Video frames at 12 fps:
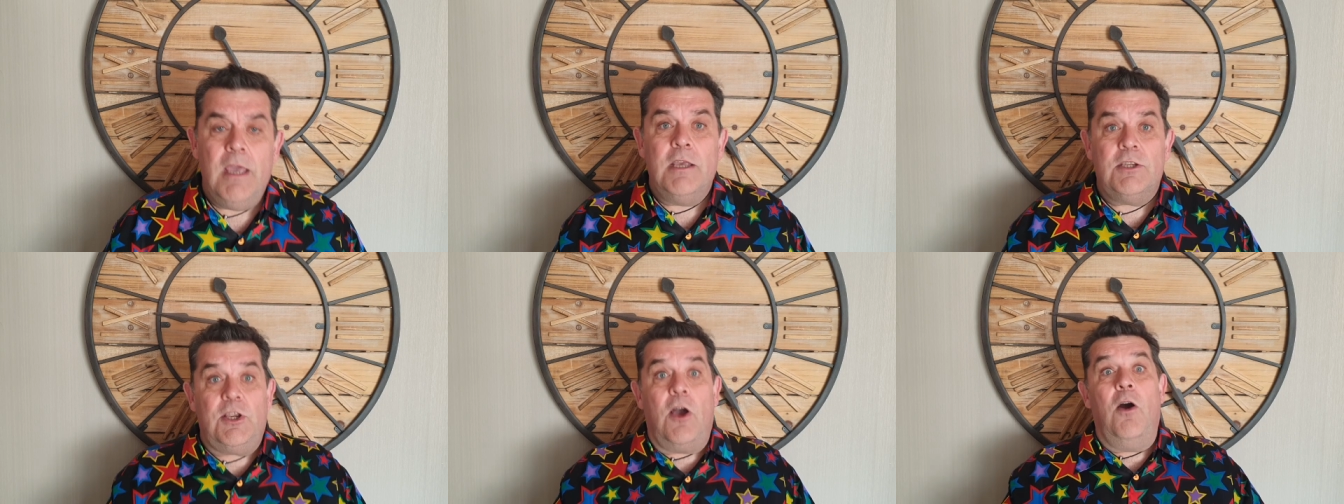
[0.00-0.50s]

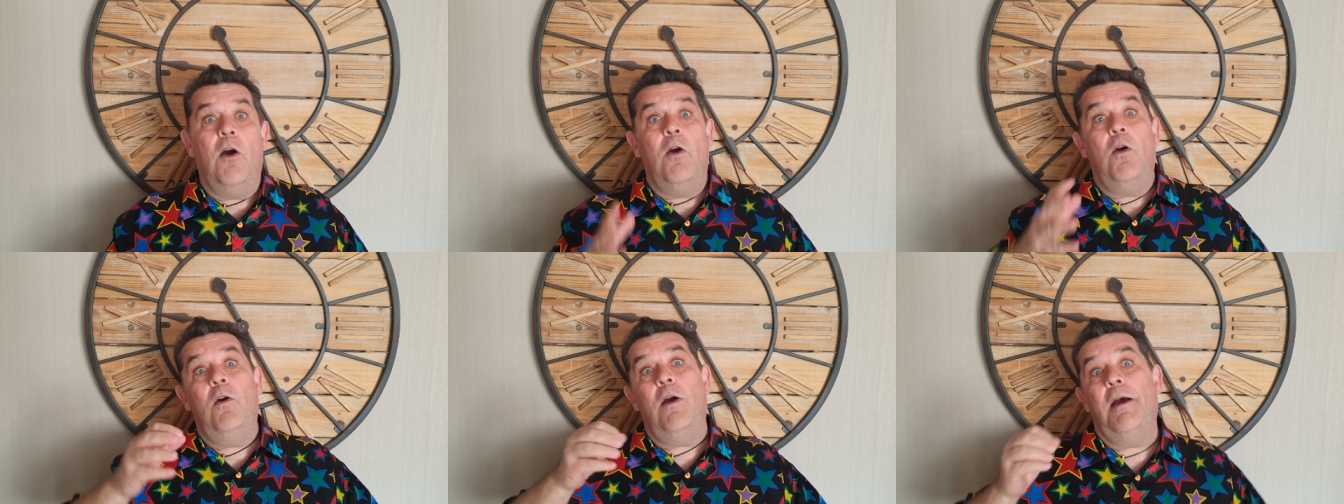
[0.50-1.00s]

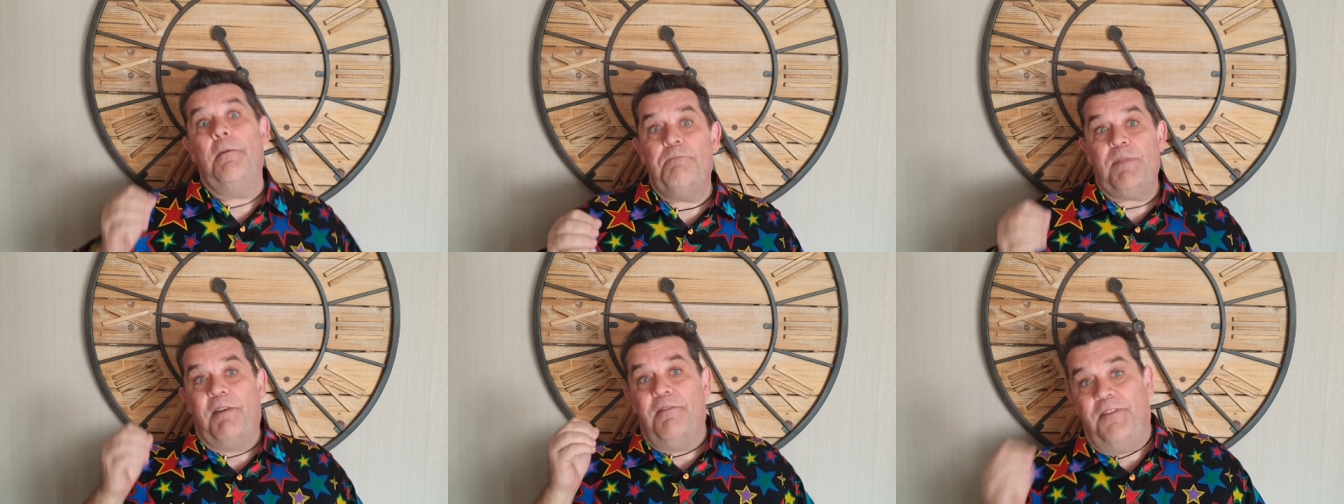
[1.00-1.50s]
So,
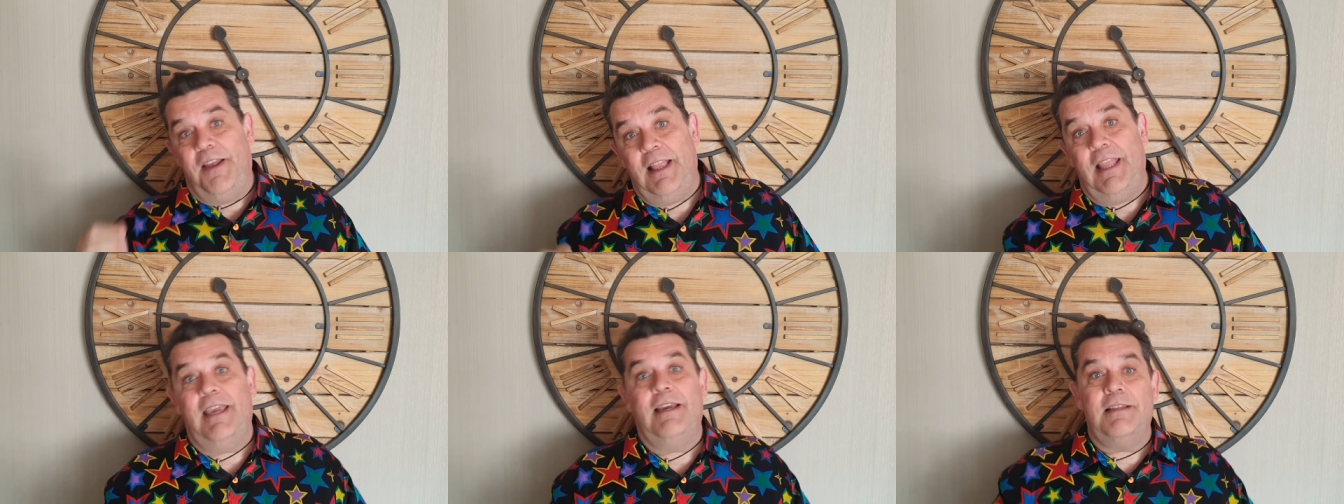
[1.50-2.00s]

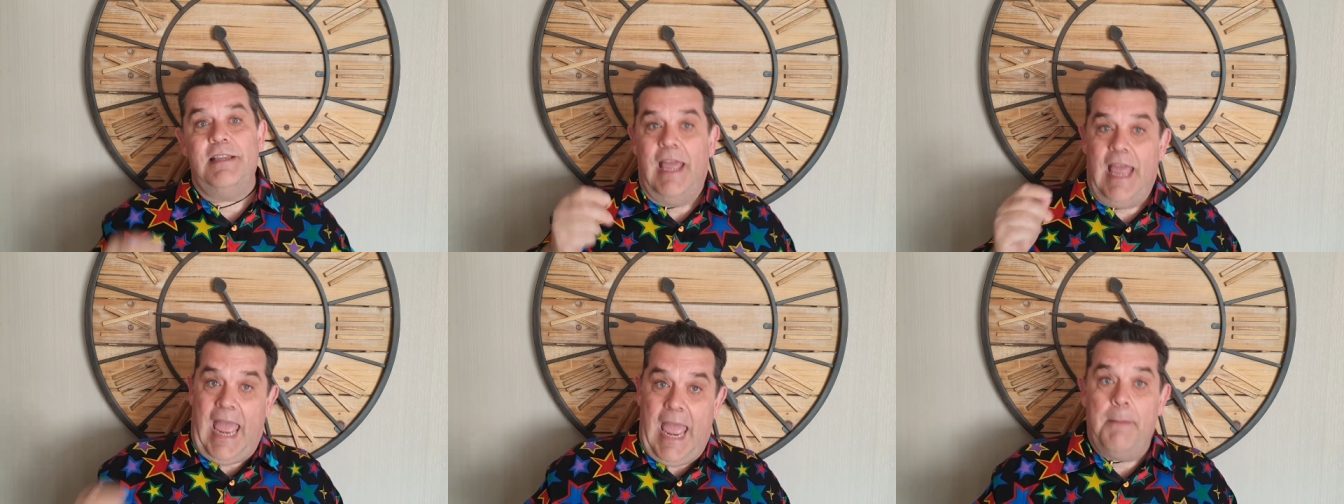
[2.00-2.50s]
Finley and
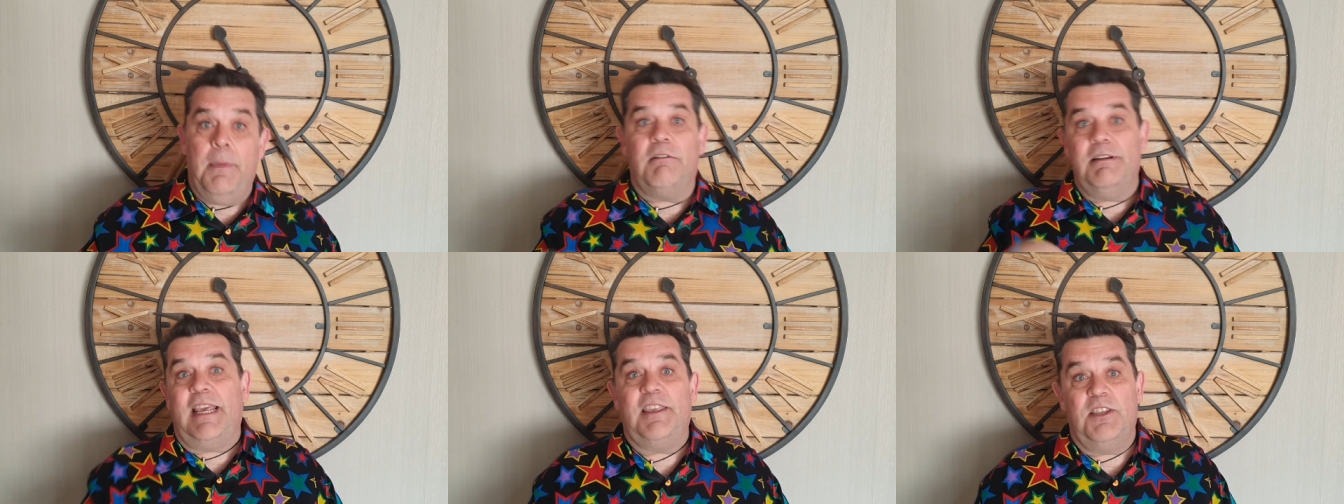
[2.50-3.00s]
Amber
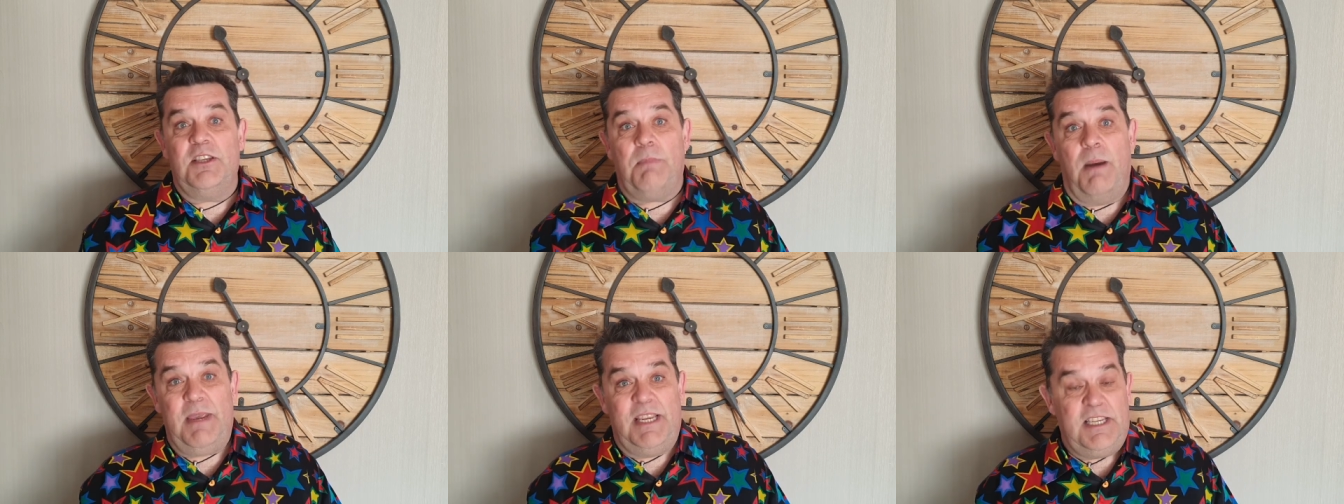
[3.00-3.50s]
and Nathan's
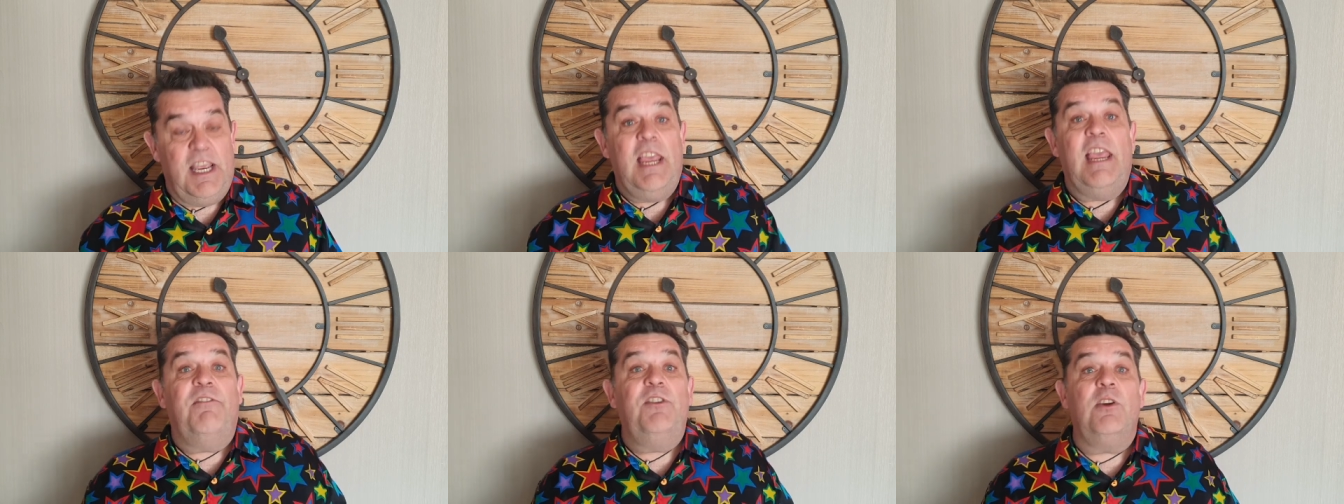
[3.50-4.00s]
mummies,
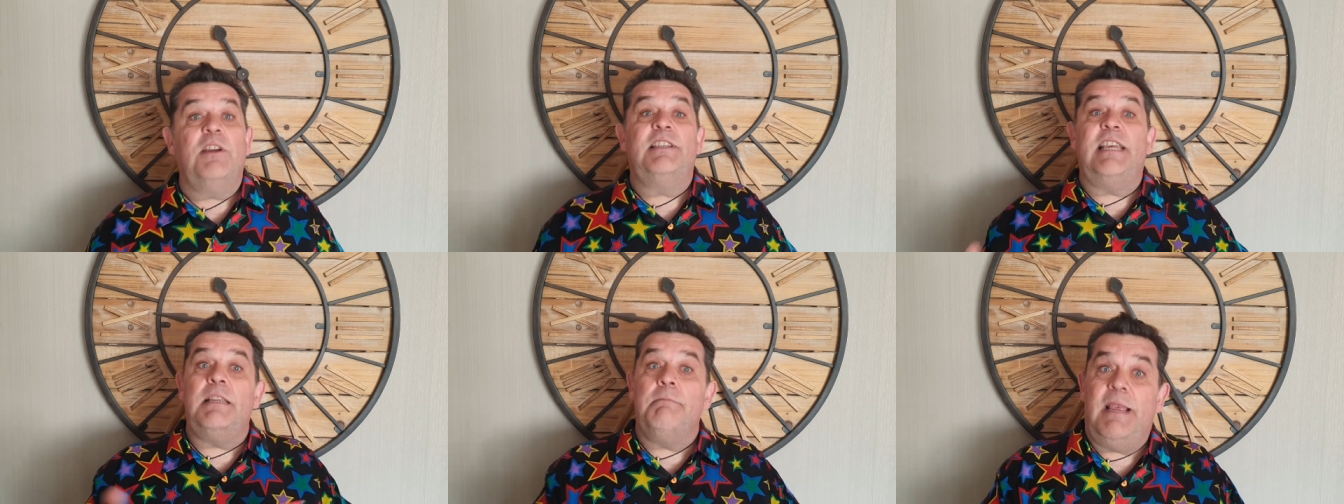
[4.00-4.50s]
if you can
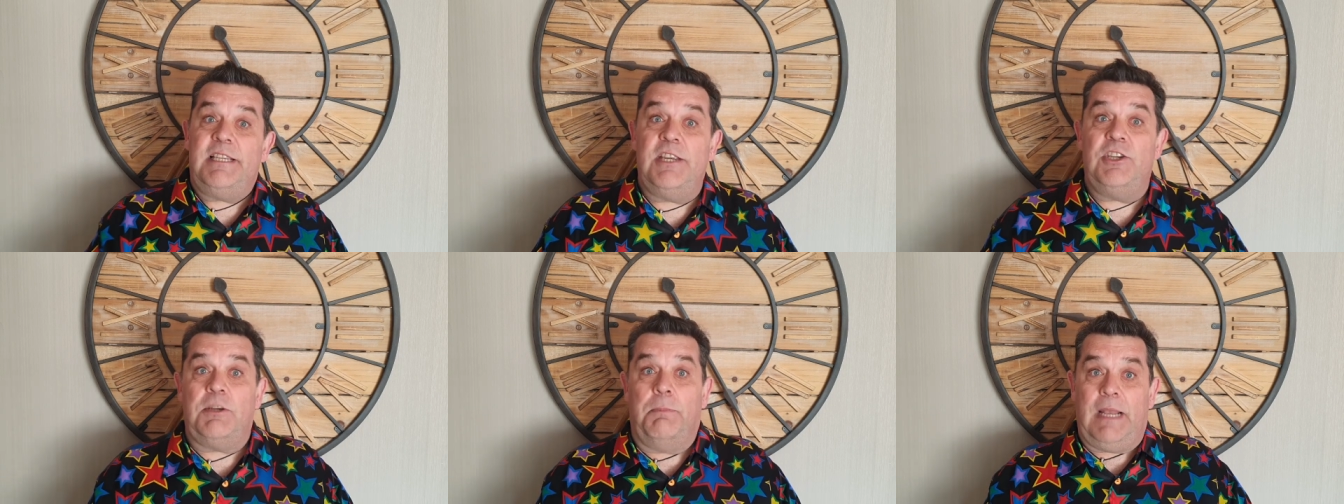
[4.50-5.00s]
send a
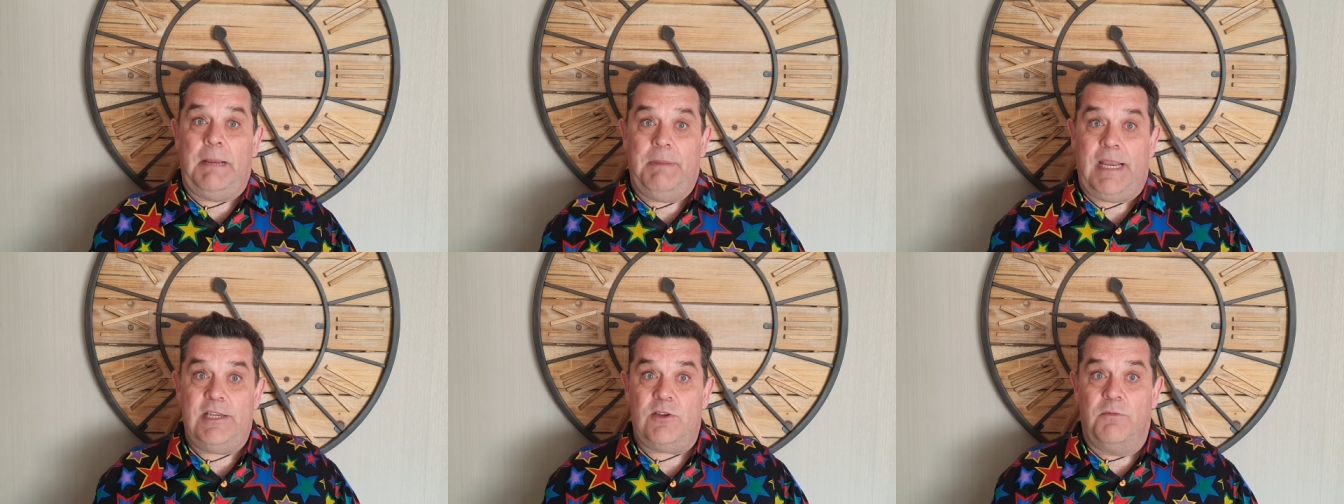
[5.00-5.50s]
message to
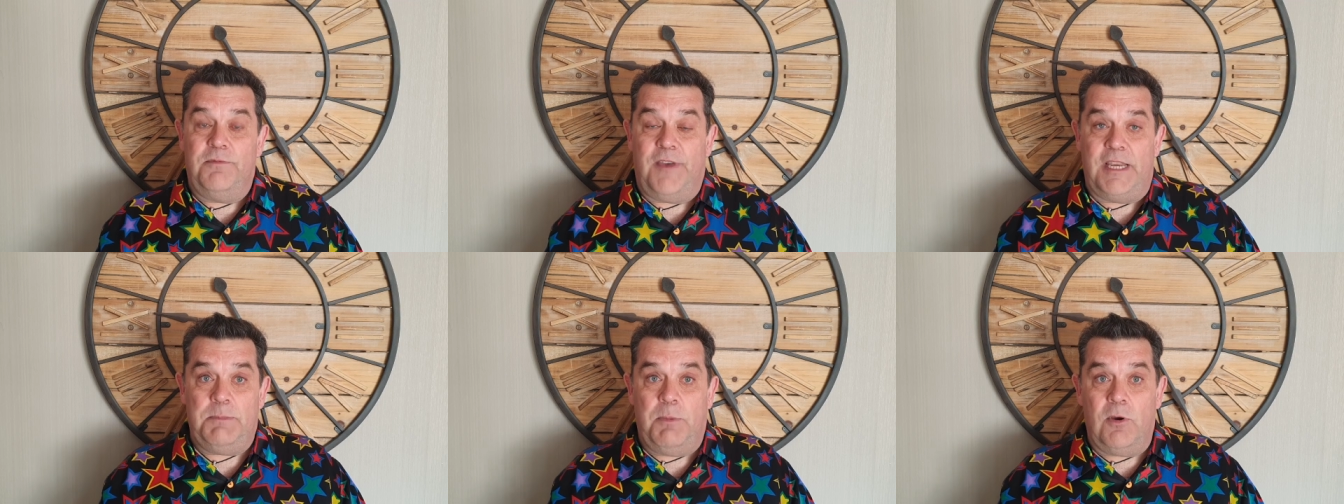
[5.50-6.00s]
PlayPlace on
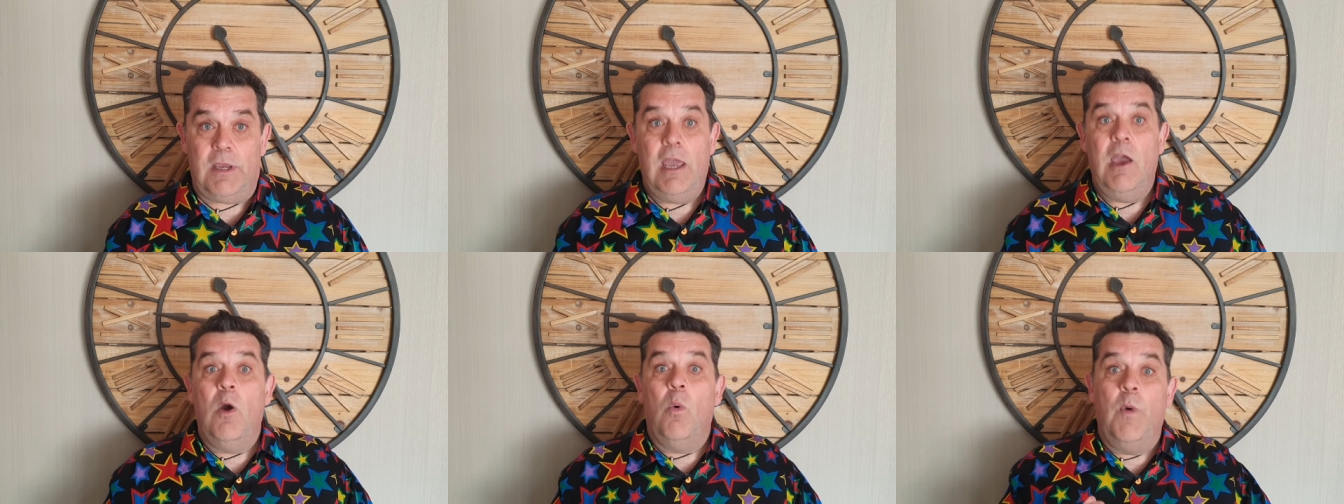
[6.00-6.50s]
Facebook
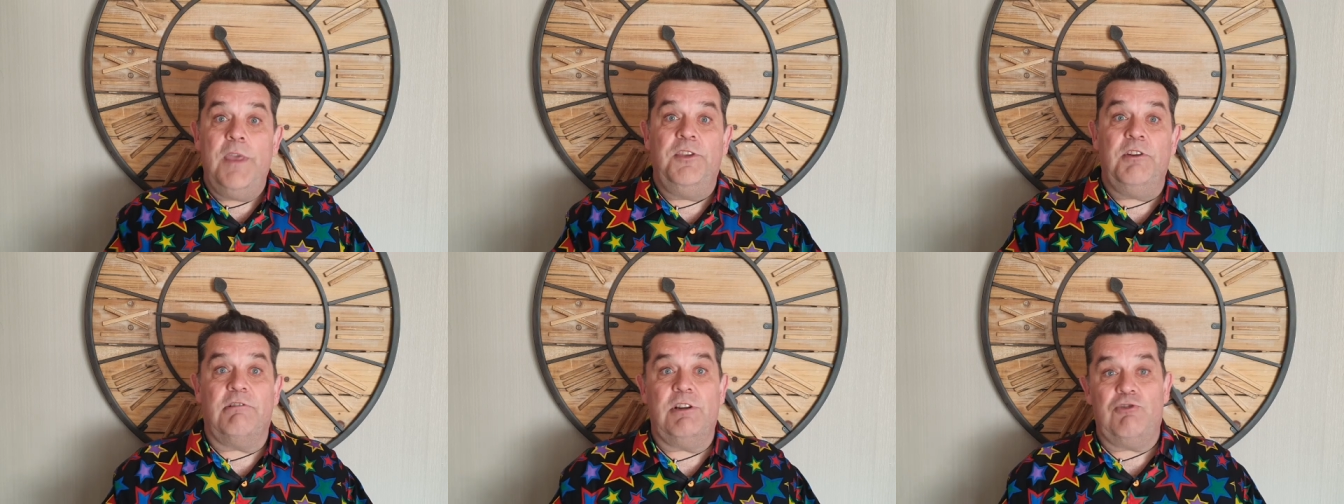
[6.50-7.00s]
with
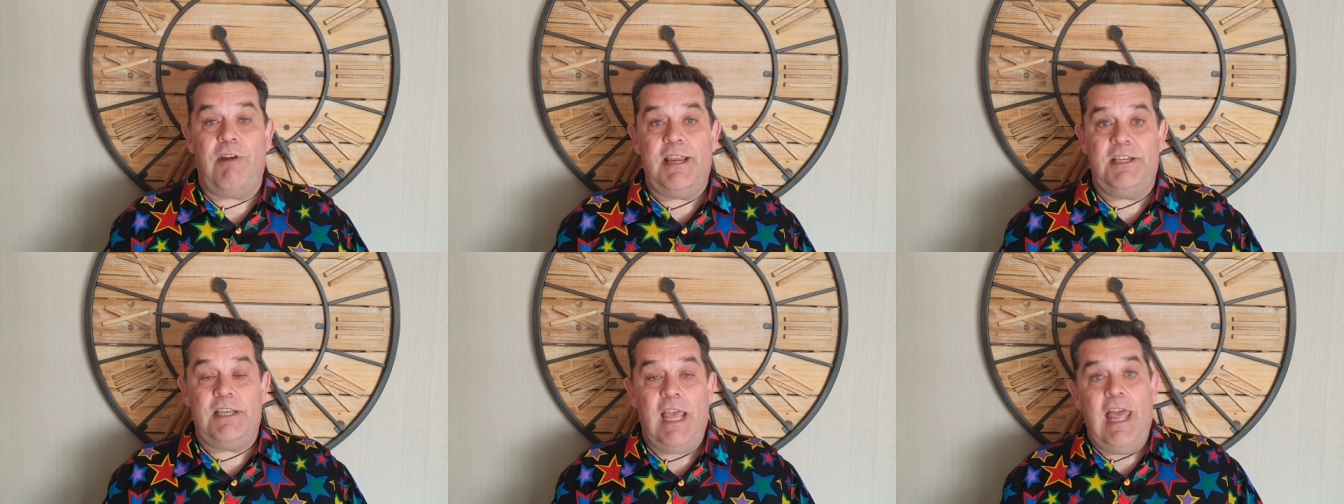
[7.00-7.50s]
your
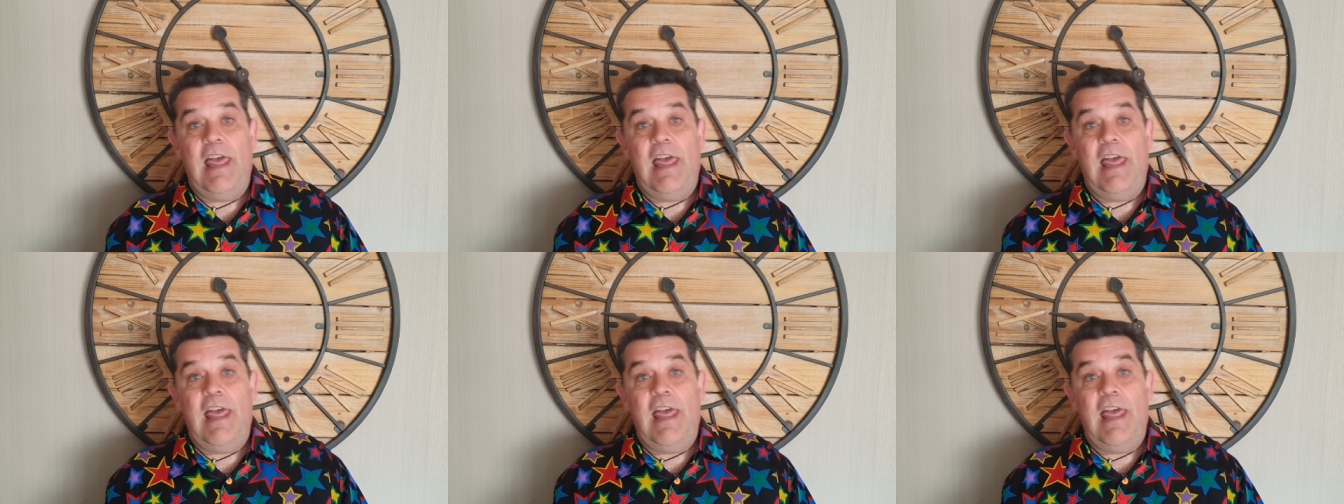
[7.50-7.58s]
address,